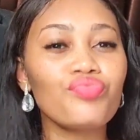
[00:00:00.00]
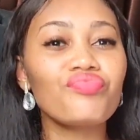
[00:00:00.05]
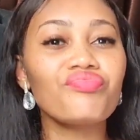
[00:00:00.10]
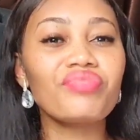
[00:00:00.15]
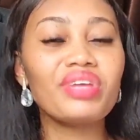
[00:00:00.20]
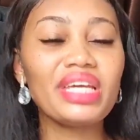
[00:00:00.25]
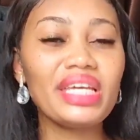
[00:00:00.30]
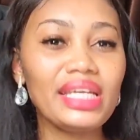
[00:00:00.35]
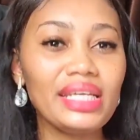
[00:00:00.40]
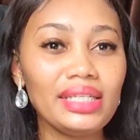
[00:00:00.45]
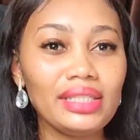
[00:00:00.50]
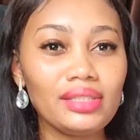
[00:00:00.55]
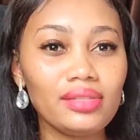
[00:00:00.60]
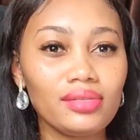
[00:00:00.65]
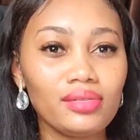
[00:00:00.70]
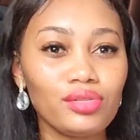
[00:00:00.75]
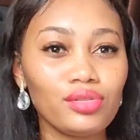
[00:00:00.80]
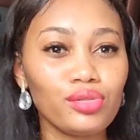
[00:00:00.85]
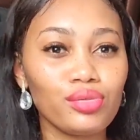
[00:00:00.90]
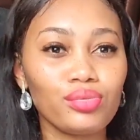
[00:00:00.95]
read,
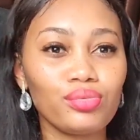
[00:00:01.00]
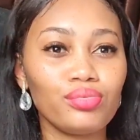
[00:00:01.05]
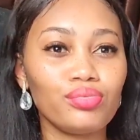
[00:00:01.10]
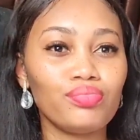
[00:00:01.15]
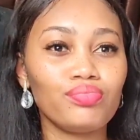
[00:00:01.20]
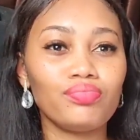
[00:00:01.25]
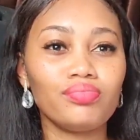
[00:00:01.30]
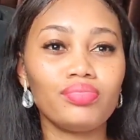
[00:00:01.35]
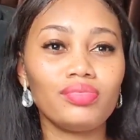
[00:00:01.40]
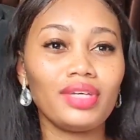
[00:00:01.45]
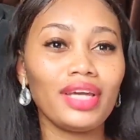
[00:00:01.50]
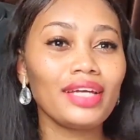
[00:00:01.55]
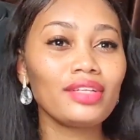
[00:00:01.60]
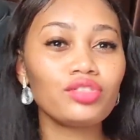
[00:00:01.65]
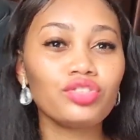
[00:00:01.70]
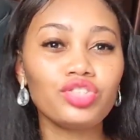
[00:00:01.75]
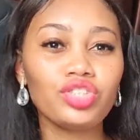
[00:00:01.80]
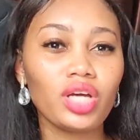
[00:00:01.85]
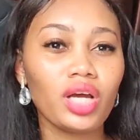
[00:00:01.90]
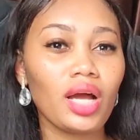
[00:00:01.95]
to get
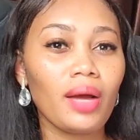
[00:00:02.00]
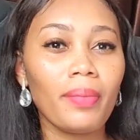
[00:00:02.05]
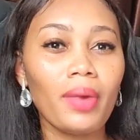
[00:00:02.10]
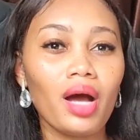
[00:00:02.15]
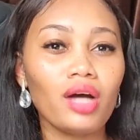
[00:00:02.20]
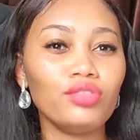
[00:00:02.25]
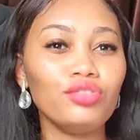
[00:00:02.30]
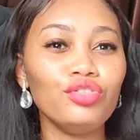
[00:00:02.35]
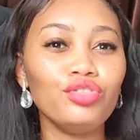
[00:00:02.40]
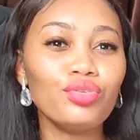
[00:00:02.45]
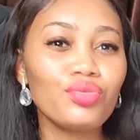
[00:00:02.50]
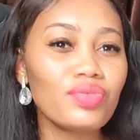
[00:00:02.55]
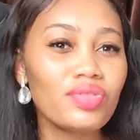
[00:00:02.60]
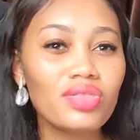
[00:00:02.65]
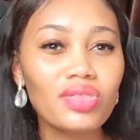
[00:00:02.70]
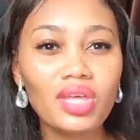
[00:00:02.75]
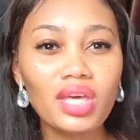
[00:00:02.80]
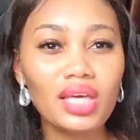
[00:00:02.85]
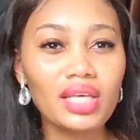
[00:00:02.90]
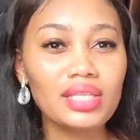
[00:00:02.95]
to check about new
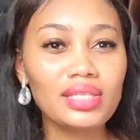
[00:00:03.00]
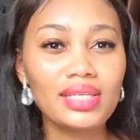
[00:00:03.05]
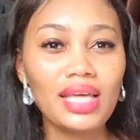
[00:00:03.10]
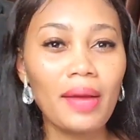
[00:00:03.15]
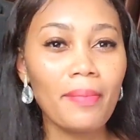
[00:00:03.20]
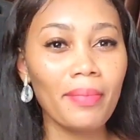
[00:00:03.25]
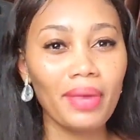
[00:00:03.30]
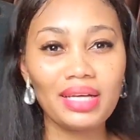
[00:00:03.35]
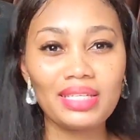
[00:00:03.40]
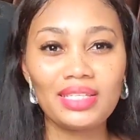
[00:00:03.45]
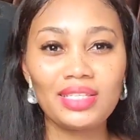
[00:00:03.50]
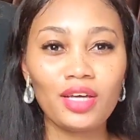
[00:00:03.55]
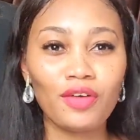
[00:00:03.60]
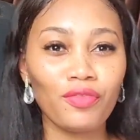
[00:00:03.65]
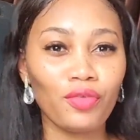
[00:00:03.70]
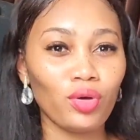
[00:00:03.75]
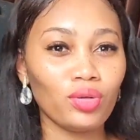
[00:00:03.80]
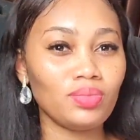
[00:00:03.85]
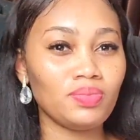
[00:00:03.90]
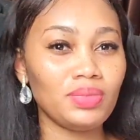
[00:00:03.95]
things, get
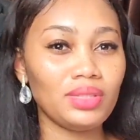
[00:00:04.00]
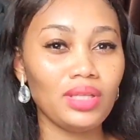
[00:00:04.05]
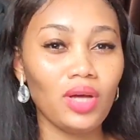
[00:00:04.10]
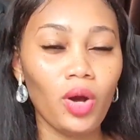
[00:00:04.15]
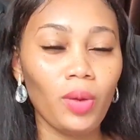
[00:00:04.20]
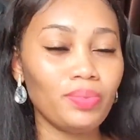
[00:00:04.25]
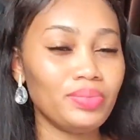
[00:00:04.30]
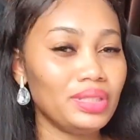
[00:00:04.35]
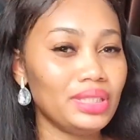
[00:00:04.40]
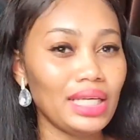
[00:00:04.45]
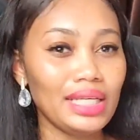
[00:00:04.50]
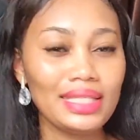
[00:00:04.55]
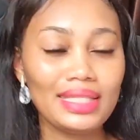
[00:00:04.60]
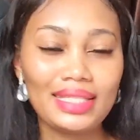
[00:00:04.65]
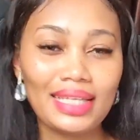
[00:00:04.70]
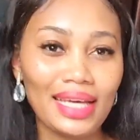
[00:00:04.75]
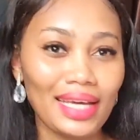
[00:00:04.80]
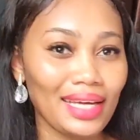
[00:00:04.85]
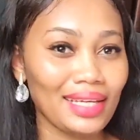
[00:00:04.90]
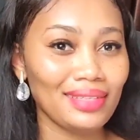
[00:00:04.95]
myself
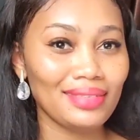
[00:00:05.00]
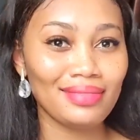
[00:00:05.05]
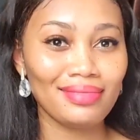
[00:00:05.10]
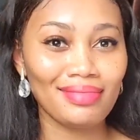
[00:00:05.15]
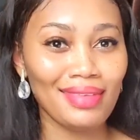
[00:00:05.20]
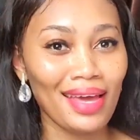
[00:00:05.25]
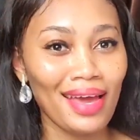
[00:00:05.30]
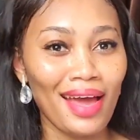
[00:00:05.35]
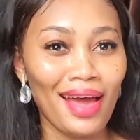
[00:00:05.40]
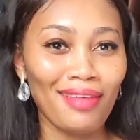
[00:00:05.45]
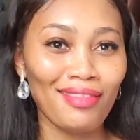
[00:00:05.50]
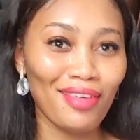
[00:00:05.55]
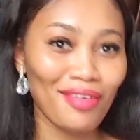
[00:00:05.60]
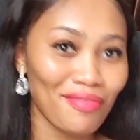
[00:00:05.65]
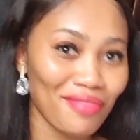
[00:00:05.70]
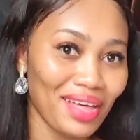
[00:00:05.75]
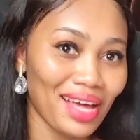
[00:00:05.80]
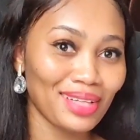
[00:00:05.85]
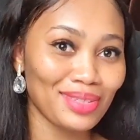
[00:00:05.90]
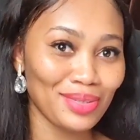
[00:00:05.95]
updated. Yeah, I
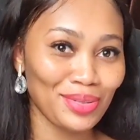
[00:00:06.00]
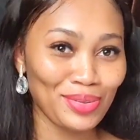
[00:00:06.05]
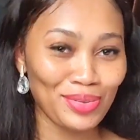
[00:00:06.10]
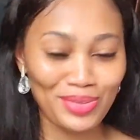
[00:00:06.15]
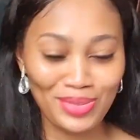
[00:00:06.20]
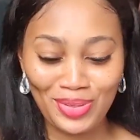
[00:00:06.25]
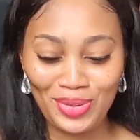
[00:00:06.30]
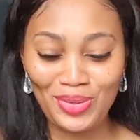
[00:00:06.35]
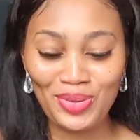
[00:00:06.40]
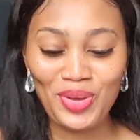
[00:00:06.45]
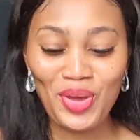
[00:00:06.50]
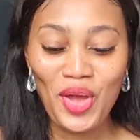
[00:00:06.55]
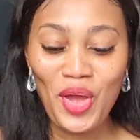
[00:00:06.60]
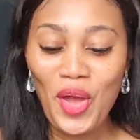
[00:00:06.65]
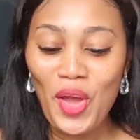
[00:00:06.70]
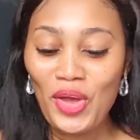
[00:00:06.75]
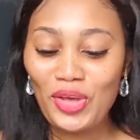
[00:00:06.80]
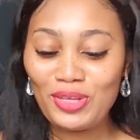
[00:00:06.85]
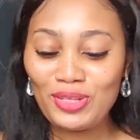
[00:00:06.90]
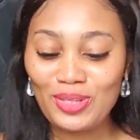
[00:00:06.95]
love that also.
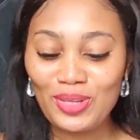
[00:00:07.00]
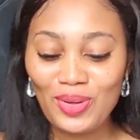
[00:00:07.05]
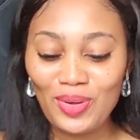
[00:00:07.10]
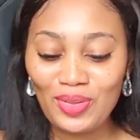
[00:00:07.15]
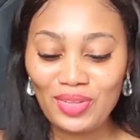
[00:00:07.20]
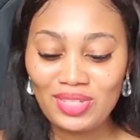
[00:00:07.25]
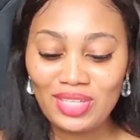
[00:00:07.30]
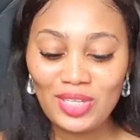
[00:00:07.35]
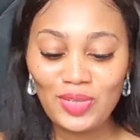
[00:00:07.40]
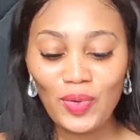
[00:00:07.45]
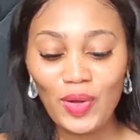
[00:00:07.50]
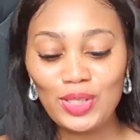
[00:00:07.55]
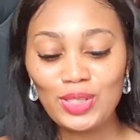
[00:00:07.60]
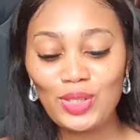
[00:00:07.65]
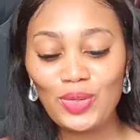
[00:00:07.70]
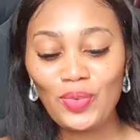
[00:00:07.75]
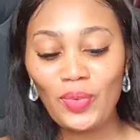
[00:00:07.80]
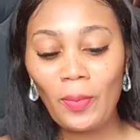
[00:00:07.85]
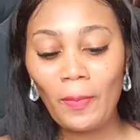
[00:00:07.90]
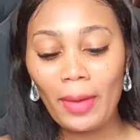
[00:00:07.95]
So this
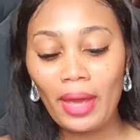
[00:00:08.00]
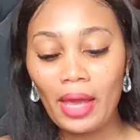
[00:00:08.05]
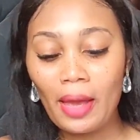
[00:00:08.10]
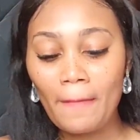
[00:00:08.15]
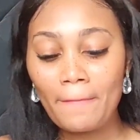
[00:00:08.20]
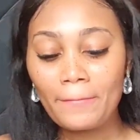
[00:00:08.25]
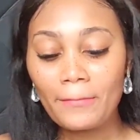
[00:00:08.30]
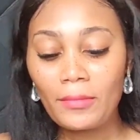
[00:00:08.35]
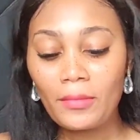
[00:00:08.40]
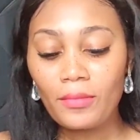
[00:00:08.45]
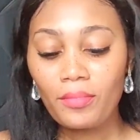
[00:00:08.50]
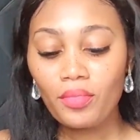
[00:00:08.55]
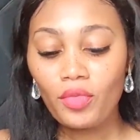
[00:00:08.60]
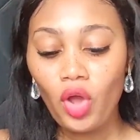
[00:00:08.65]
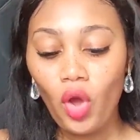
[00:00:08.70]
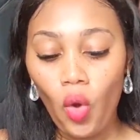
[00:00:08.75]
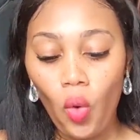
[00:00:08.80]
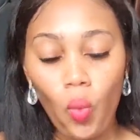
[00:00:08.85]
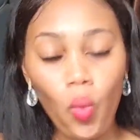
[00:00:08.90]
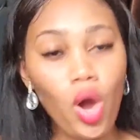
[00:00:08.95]
question will be,
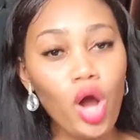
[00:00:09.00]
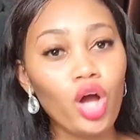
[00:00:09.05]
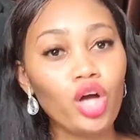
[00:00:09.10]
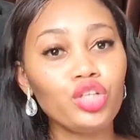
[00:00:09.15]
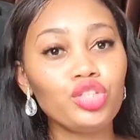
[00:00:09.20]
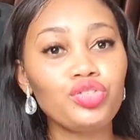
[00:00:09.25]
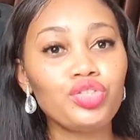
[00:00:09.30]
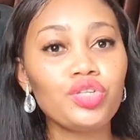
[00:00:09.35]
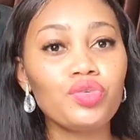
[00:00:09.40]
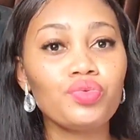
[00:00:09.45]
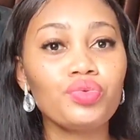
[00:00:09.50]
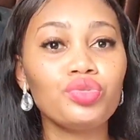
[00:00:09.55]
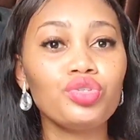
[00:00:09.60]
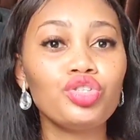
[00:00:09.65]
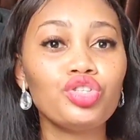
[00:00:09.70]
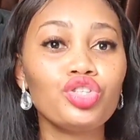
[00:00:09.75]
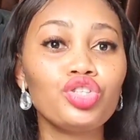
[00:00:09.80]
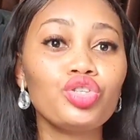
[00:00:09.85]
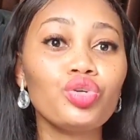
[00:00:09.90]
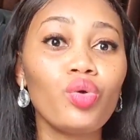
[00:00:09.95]
what country
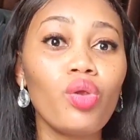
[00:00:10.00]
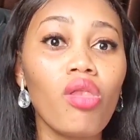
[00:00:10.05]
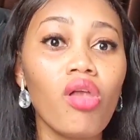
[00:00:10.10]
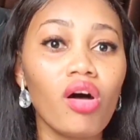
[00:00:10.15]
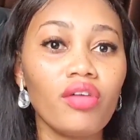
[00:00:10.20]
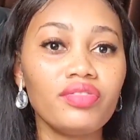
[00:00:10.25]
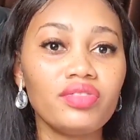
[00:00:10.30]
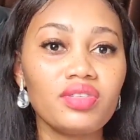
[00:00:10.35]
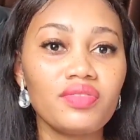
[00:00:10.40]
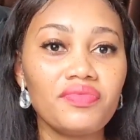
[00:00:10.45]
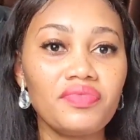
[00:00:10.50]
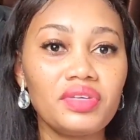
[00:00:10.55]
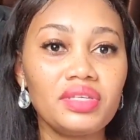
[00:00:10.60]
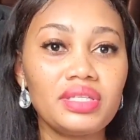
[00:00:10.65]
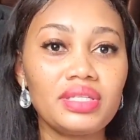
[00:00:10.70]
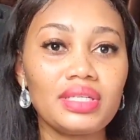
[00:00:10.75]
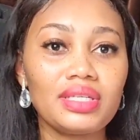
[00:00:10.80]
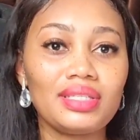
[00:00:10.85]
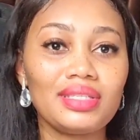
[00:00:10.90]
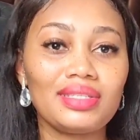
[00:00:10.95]
would you love to
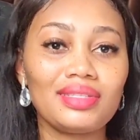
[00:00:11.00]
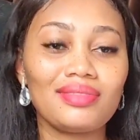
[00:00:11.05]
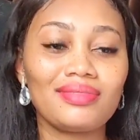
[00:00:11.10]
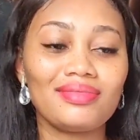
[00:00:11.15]
visit?